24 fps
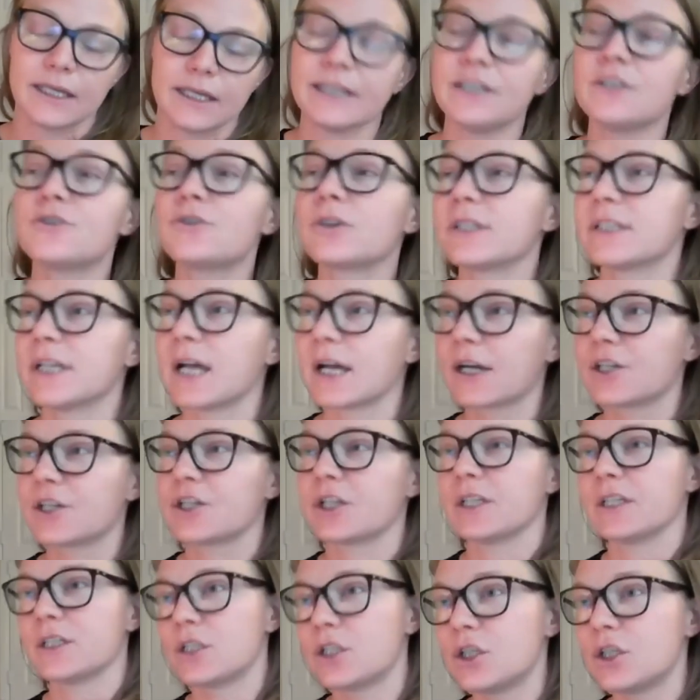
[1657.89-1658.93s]

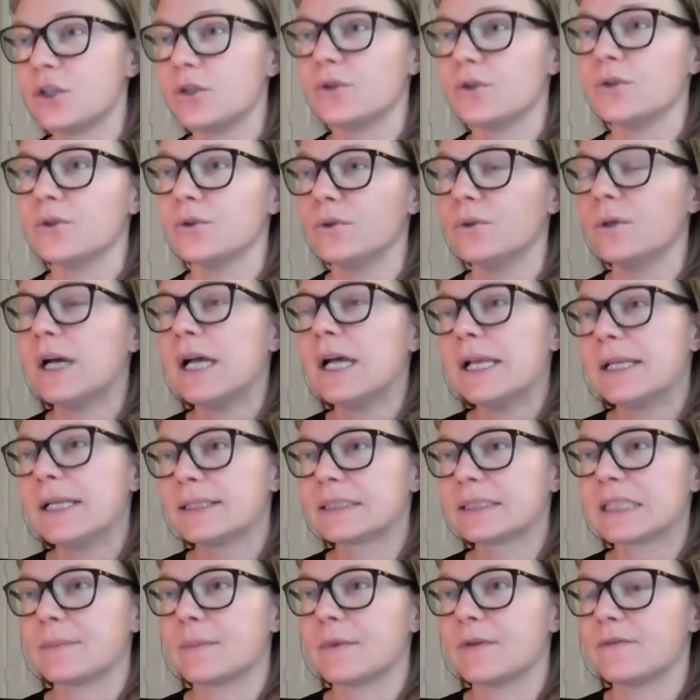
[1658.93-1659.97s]
introduction to
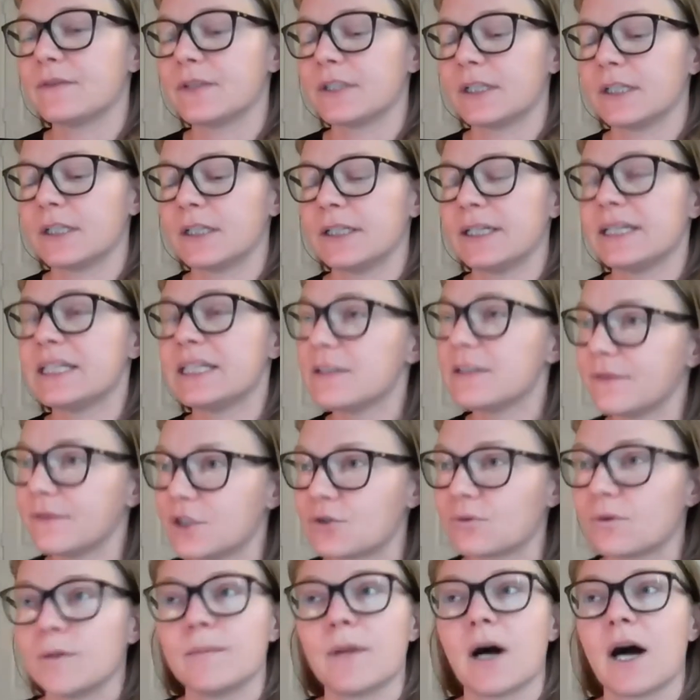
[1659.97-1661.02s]
some of the
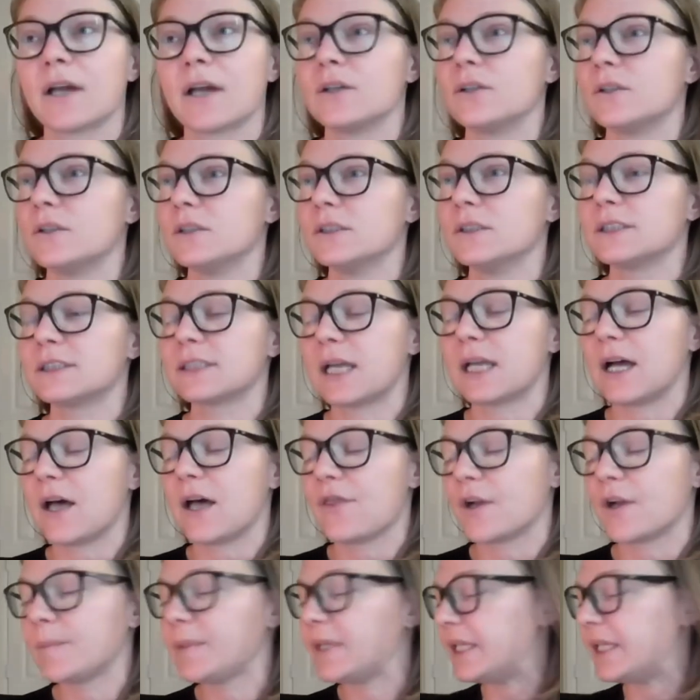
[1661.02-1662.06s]
individual models,
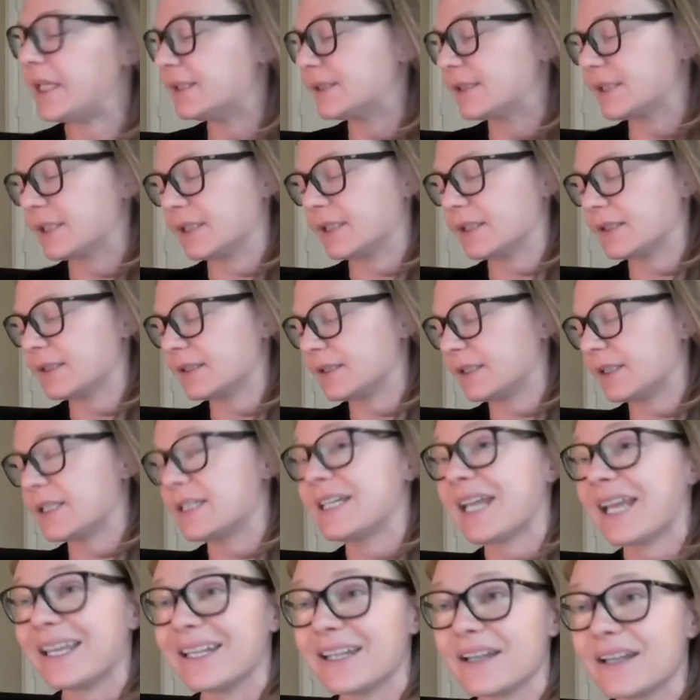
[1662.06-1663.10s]
their pieces, the
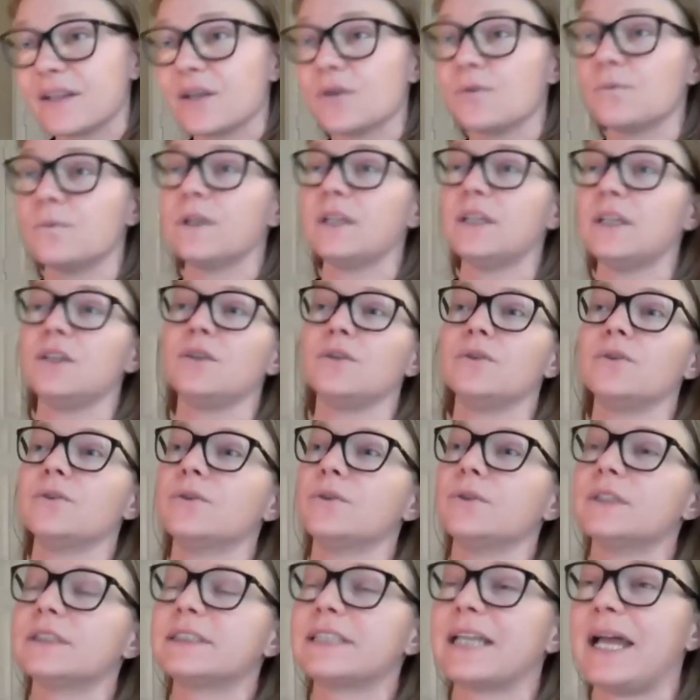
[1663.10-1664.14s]
data that we
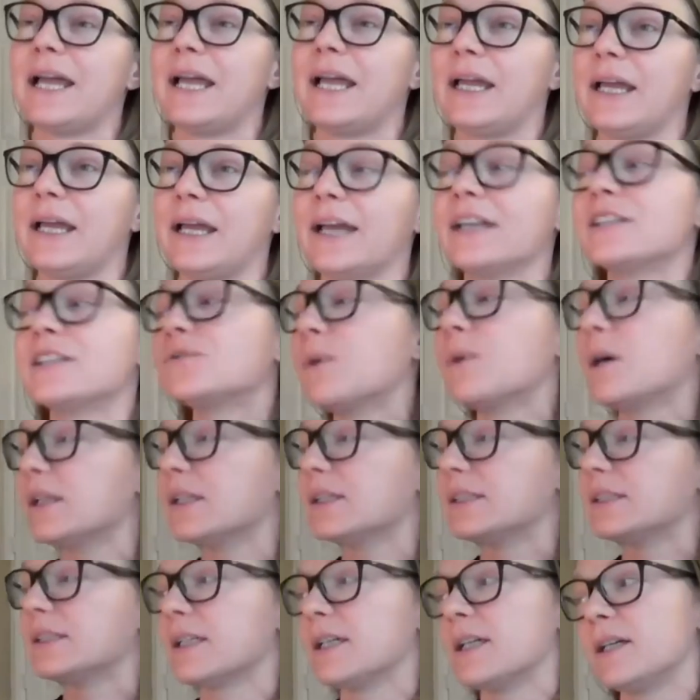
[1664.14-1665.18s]
use, as well
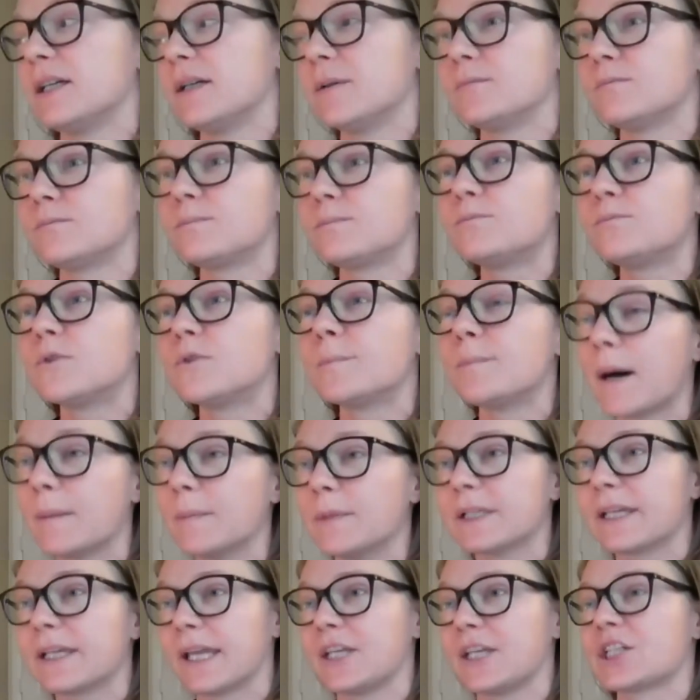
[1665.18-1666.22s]
as the
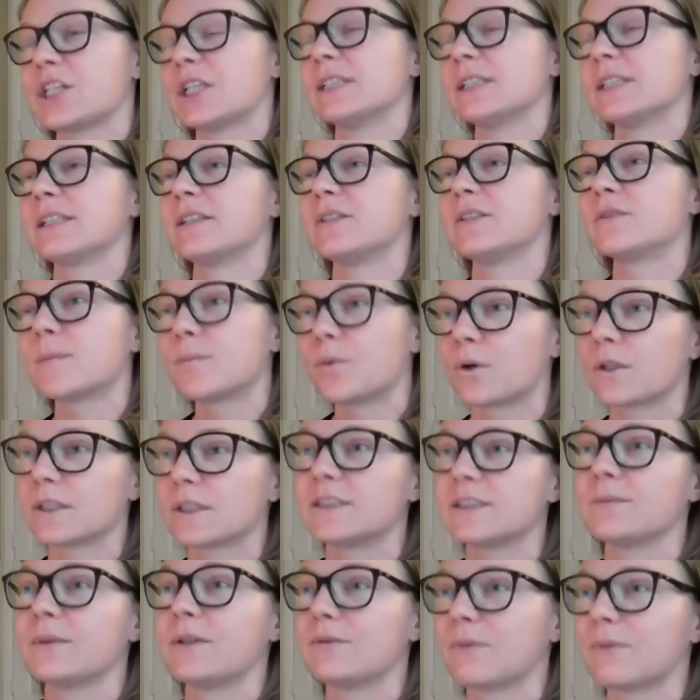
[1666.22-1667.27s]
publications and the
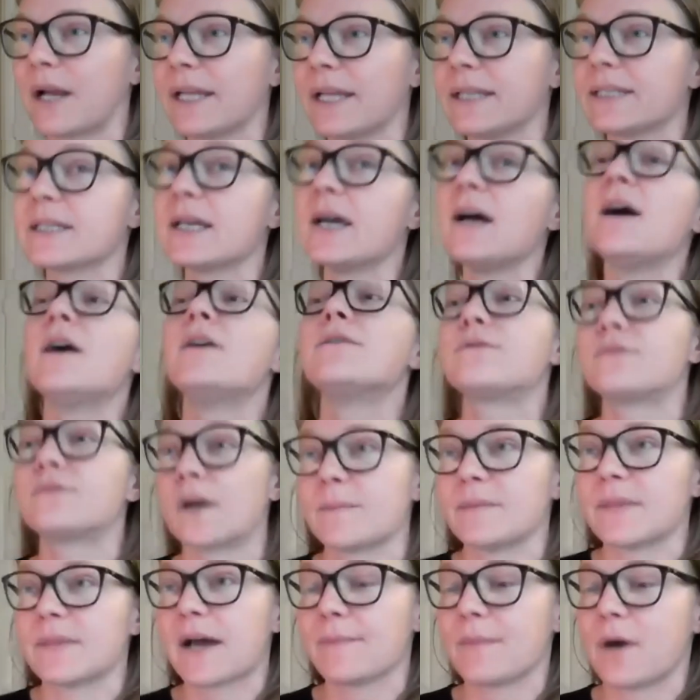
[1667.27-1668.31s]
reports that we write
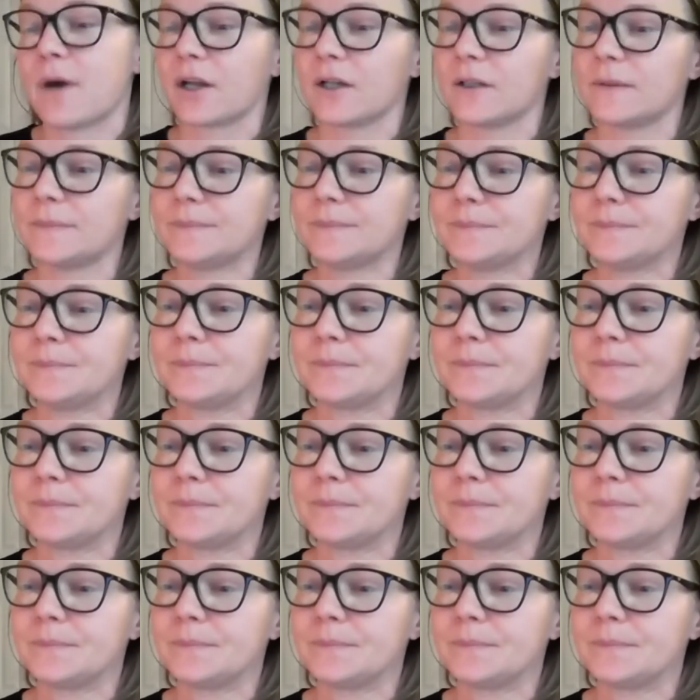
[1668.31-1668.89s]
from that model.